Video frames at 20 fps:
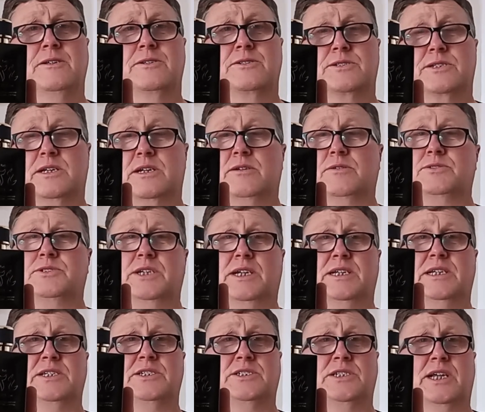So check
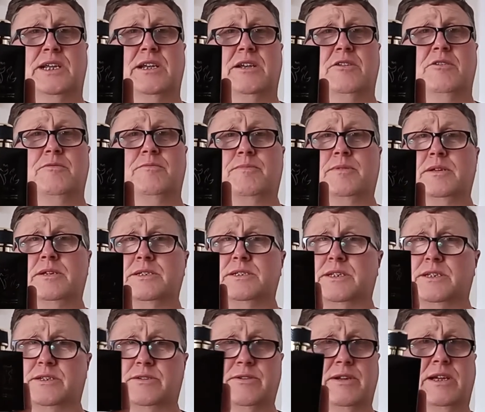his channel out, please.
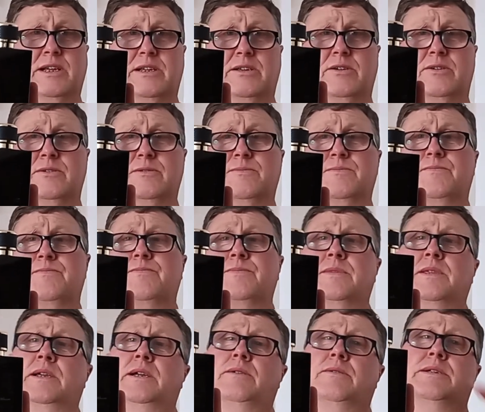He's a great guy.
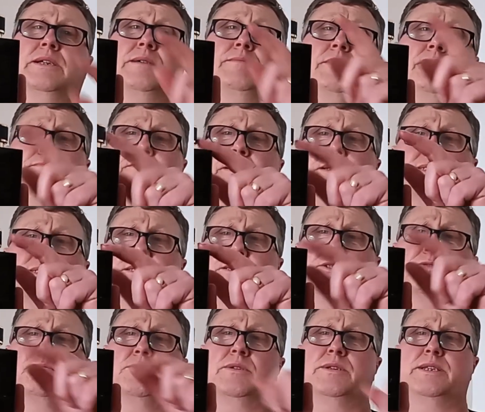Okay, but back to
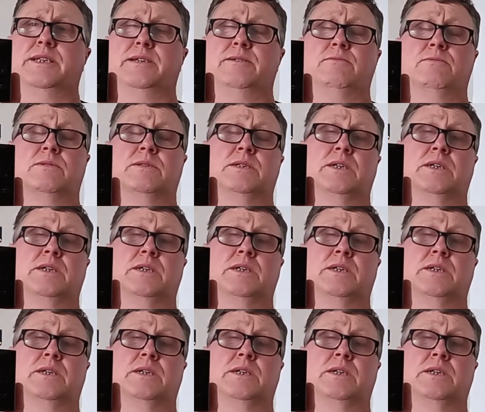this one now.